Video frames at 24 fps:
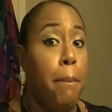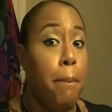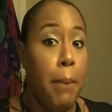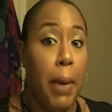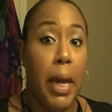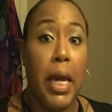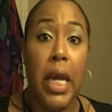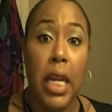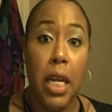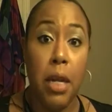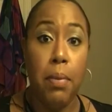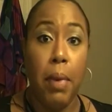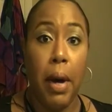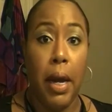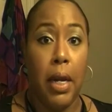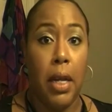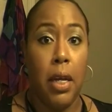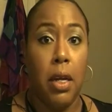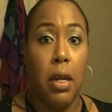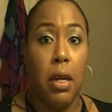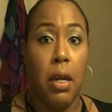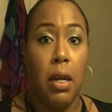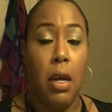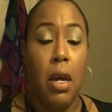make
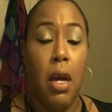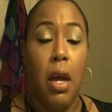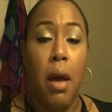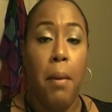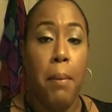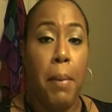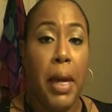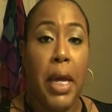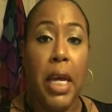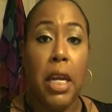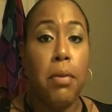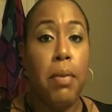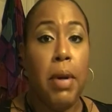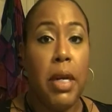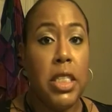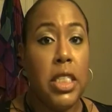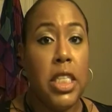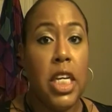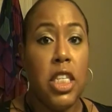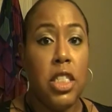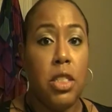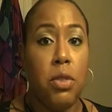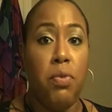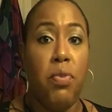anybody's
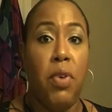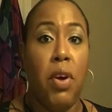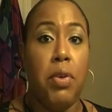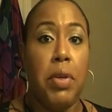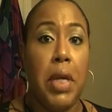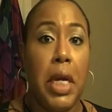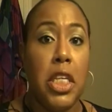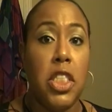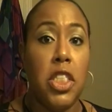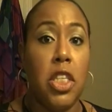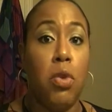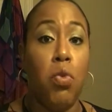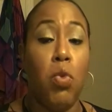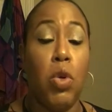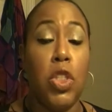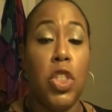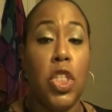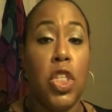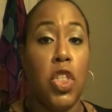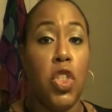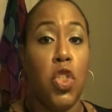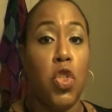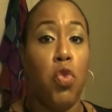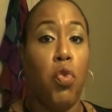custom foundation, which
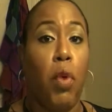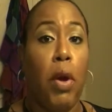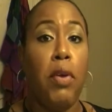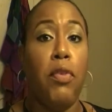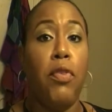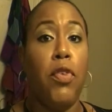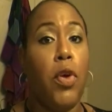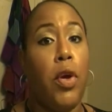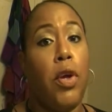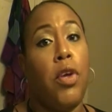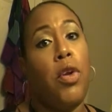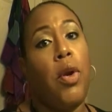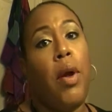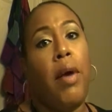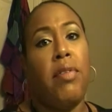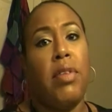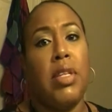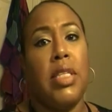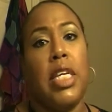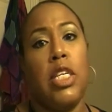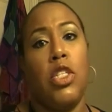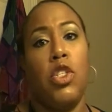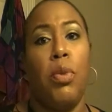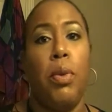is great for you. You don't have
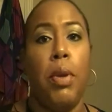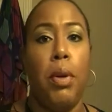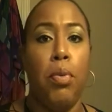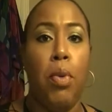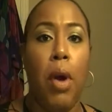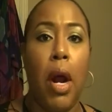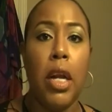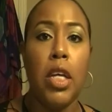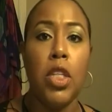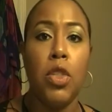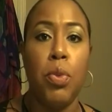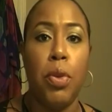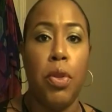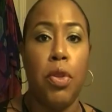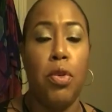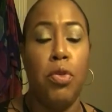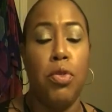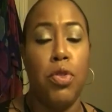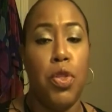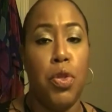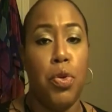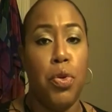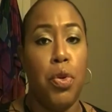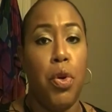to take so many products with
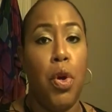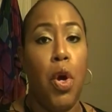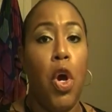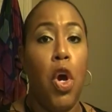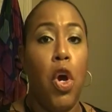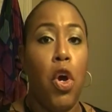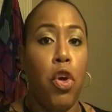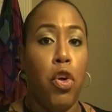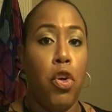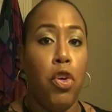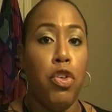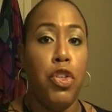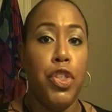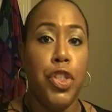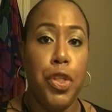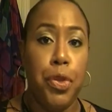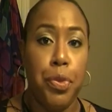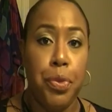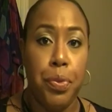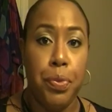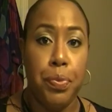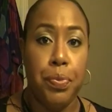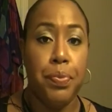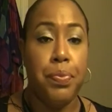you to your
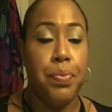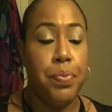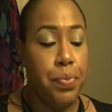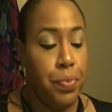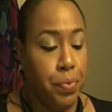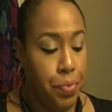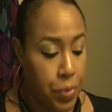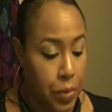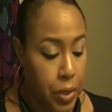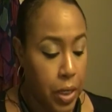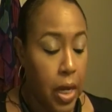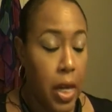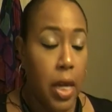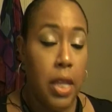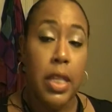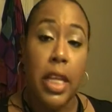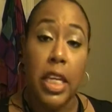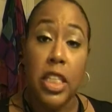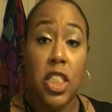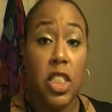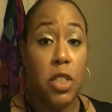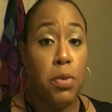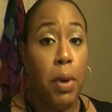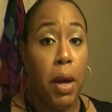shoot.
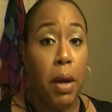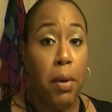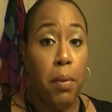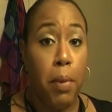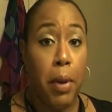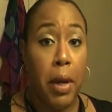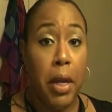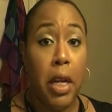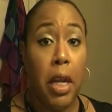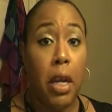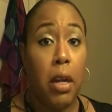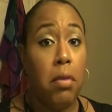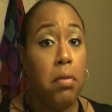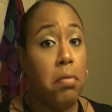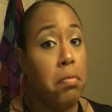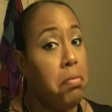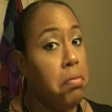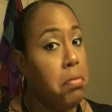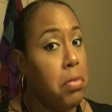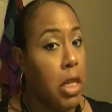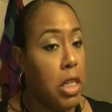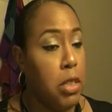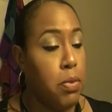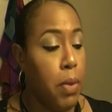That's just my opinion.
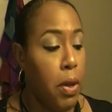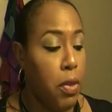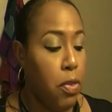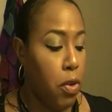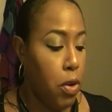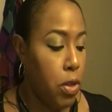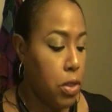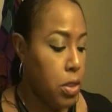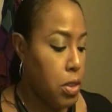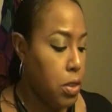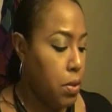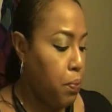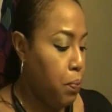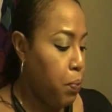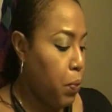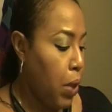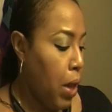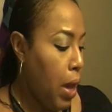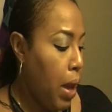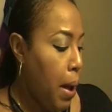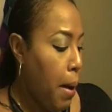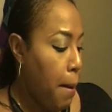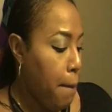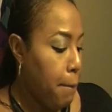That's my thoughts.
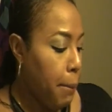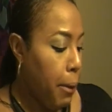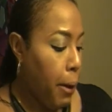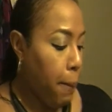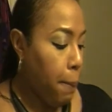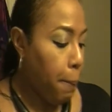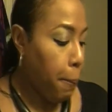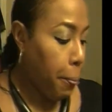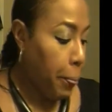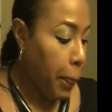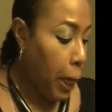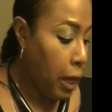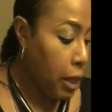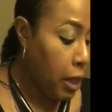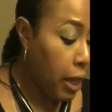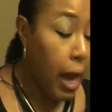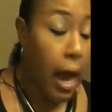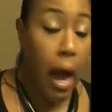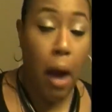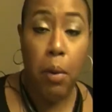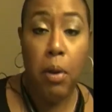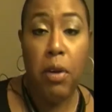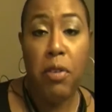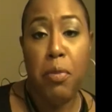But
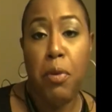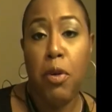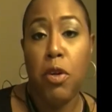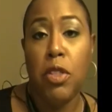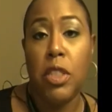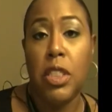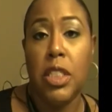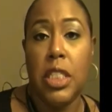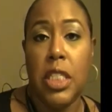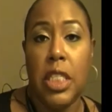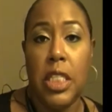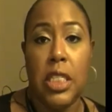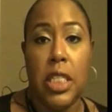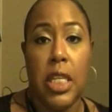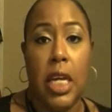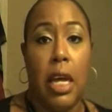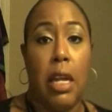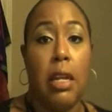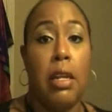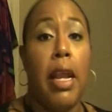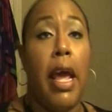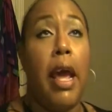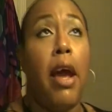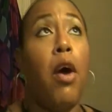yeah, I would have purchased these
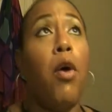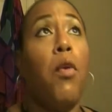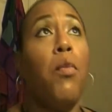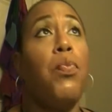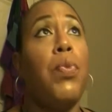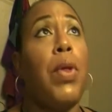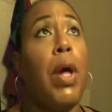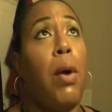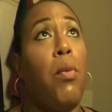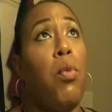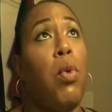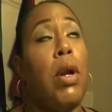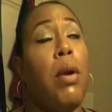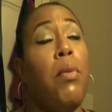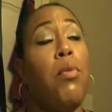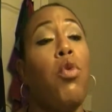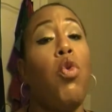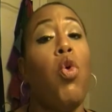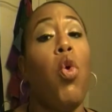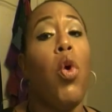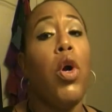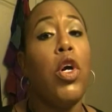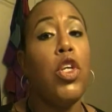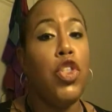again. Now, what
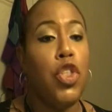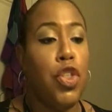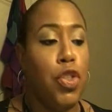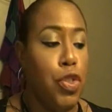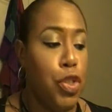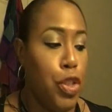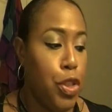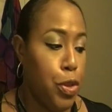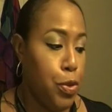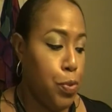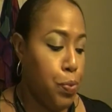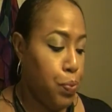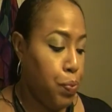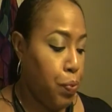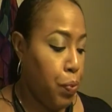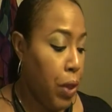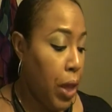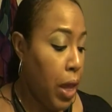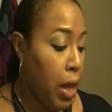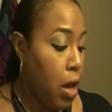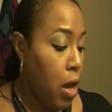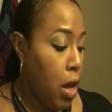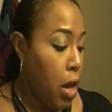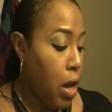I'm going to do
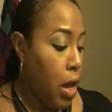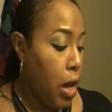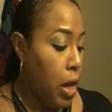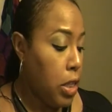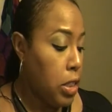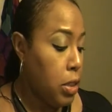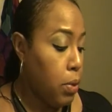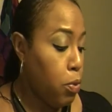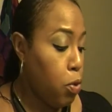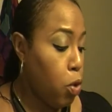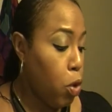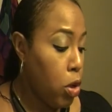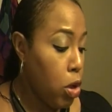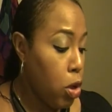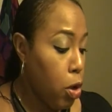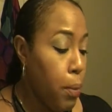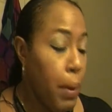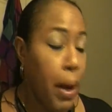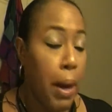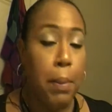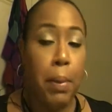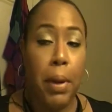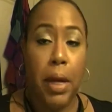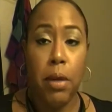is I'm going to go
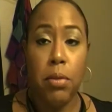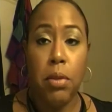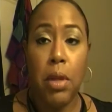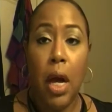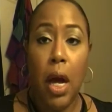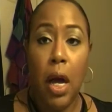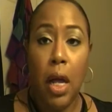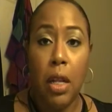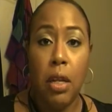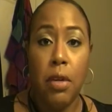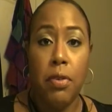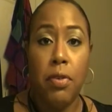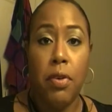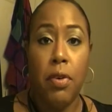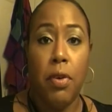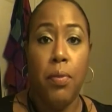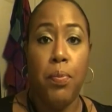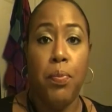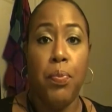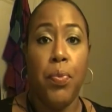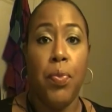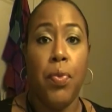back, pick up the olive